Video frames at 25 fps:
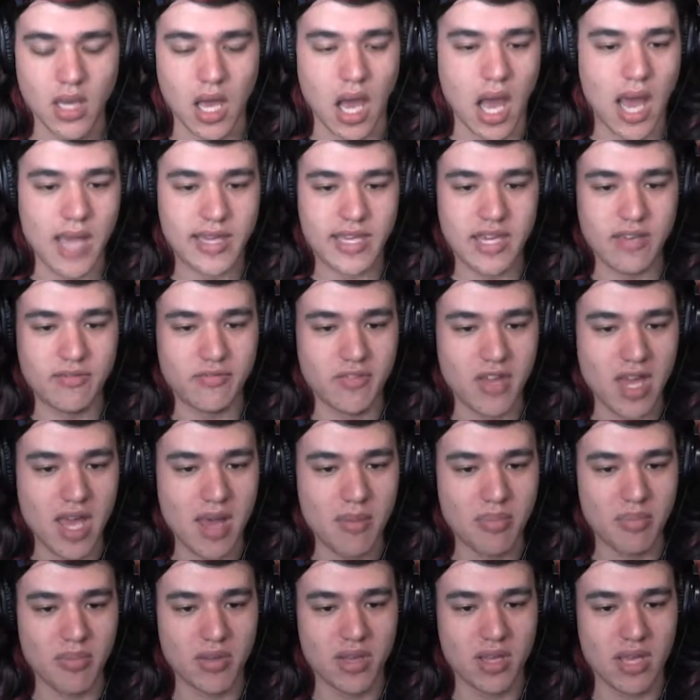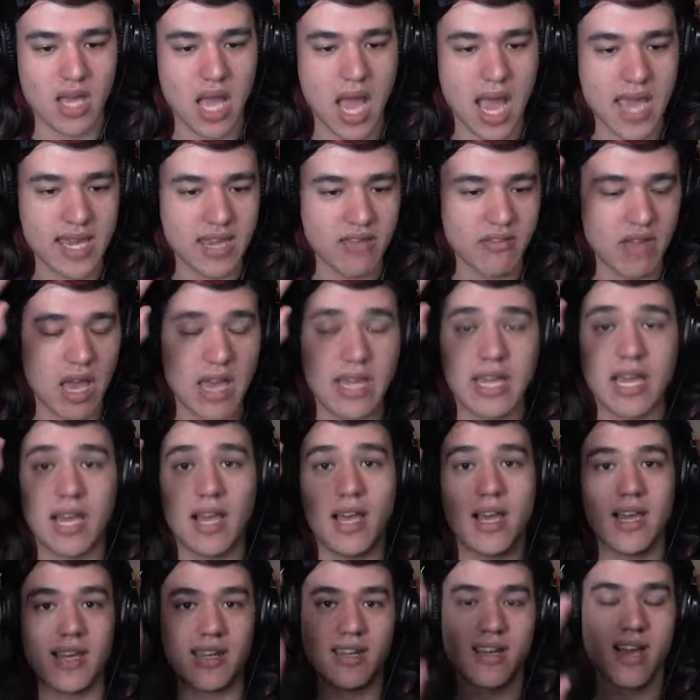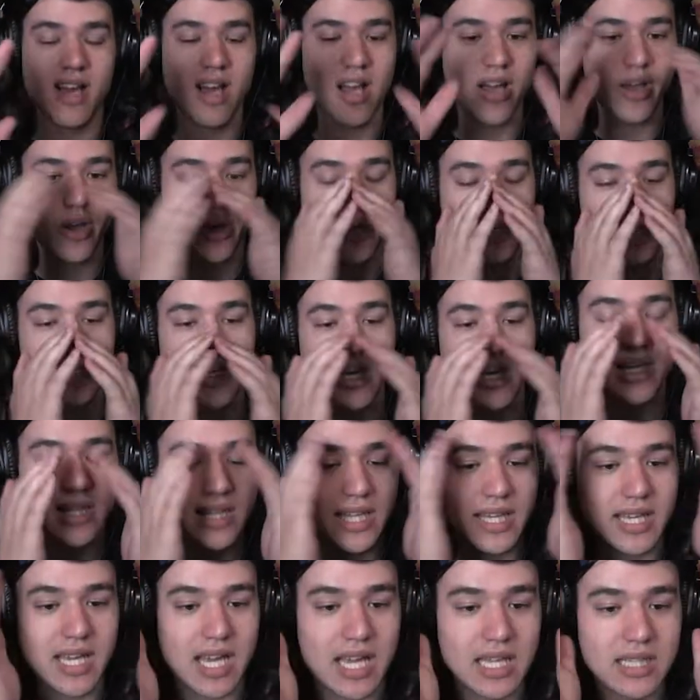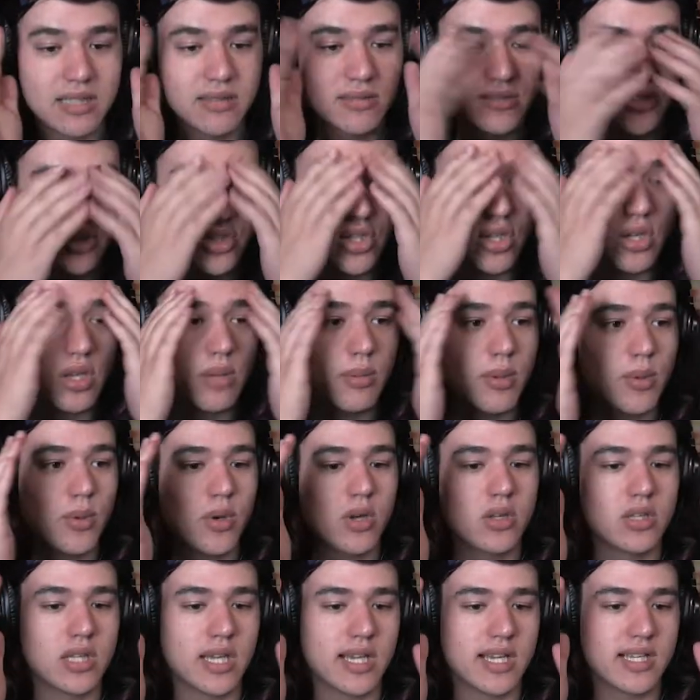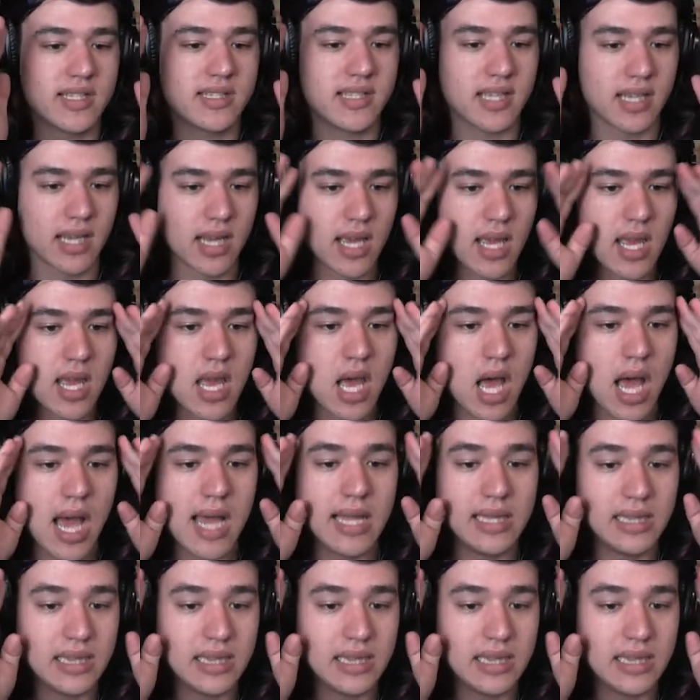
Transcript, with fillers: I give up! I give- I can't. I on like- I- don't get me wrong, like I said, I